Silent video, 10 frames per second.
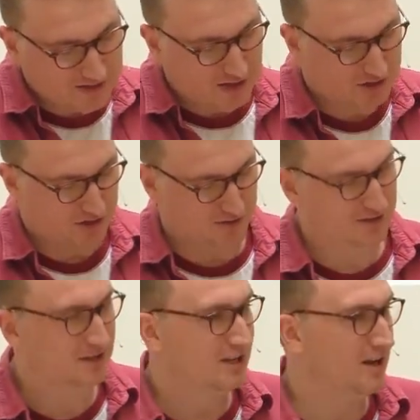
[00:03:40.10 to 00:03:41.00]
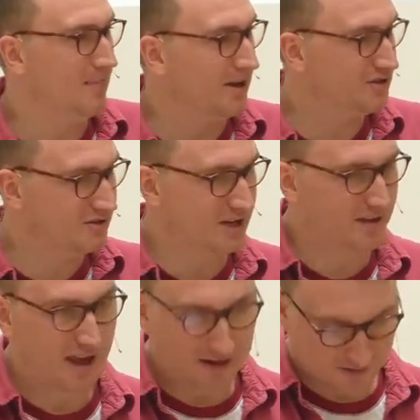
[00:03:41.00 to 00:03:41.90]
the issue. He mentions it at
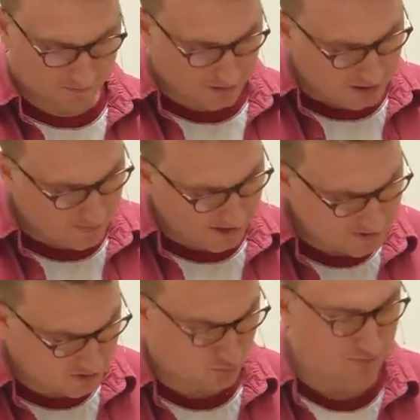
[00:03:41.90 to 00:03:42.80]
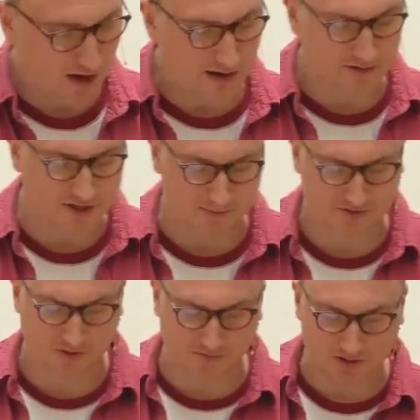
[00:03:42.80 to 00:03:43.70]
the end of the passage we read in chapter
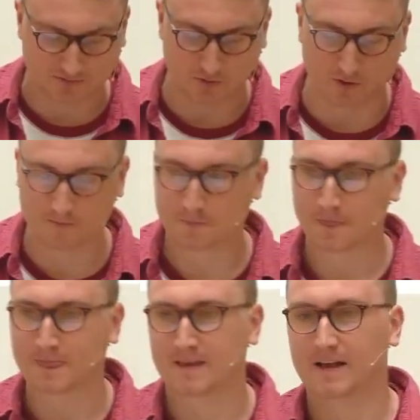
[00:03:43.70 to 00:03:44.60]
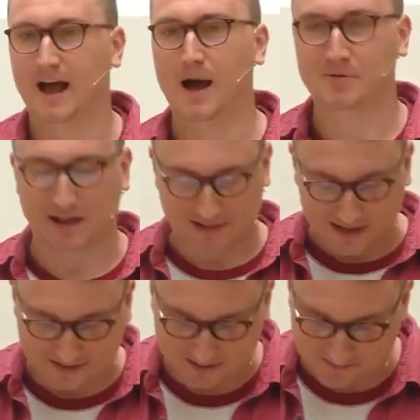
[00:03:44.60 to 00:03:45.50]
2, verse 4. But that
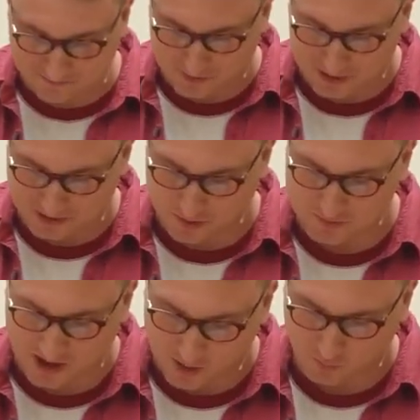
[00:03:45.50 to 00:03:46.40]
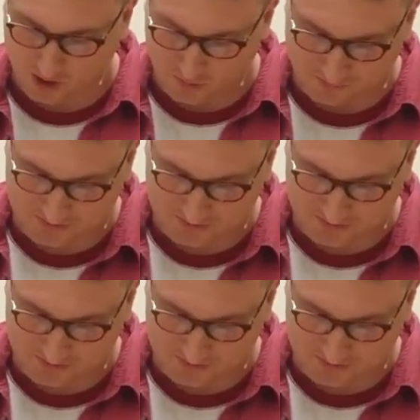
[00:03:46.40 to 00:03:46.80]
letter didn't really go down well with